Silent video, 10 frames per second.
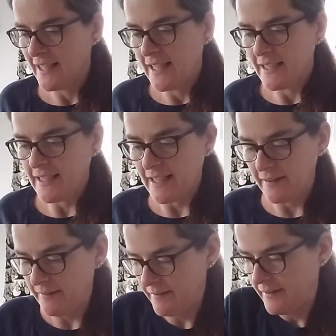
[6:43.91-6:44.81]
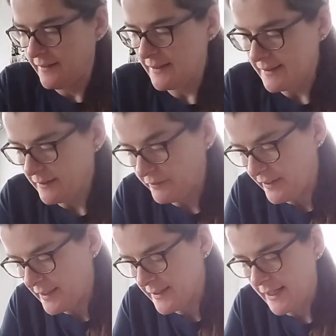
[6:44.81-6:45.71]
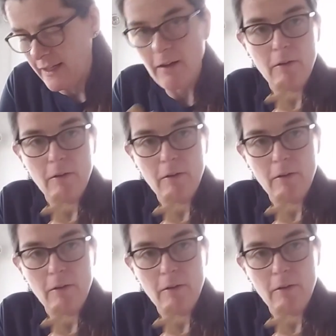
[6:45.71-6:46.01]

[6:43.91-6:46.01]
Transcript: Now, this little fella's saying,